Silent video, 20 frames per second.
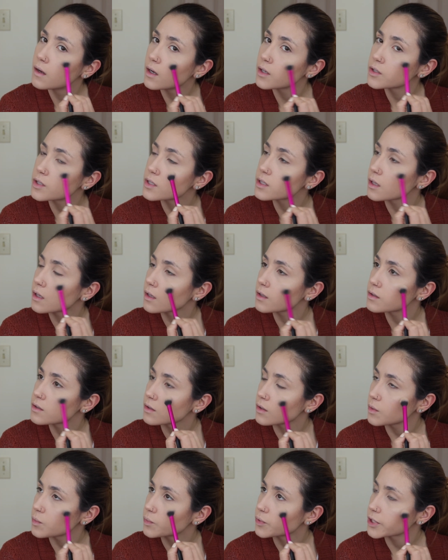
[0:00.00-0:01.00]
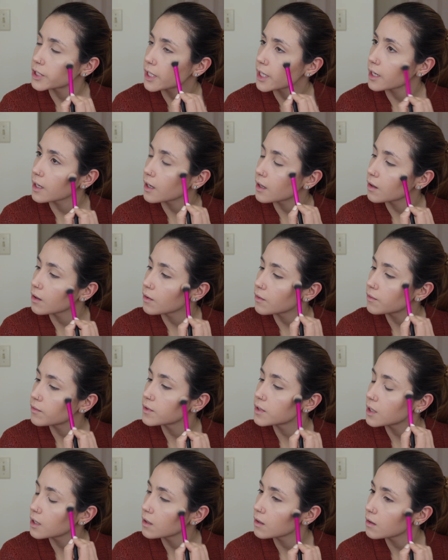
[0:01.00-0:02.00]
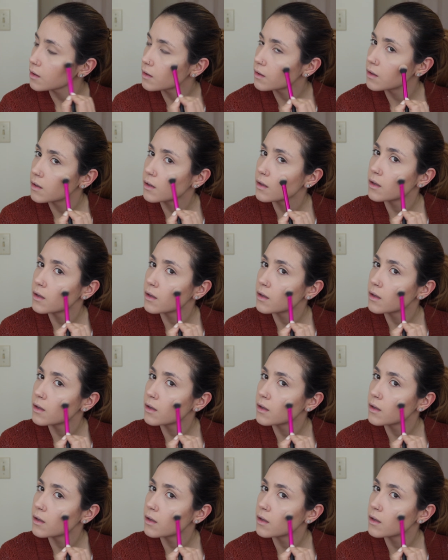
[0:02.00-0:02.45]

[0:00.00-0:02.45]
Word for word: I just think it's so pretty. I love teal.